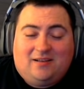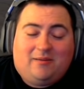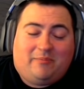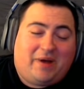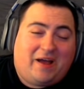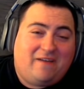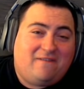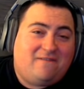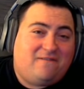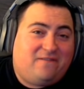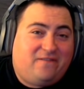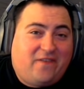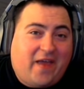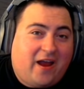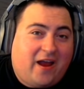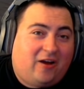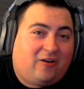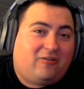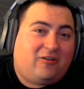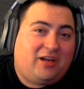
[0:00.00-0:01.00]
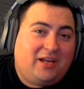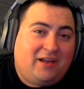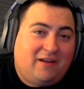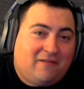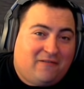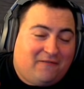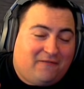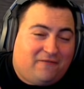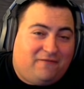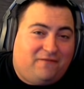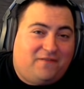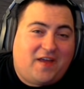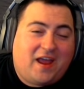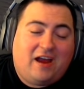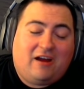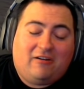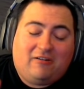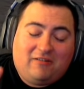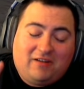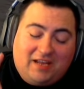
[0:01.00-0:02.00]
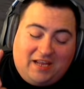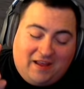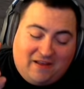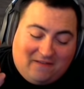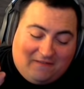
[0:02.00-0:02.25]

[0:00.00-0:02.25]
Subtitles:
my very, very,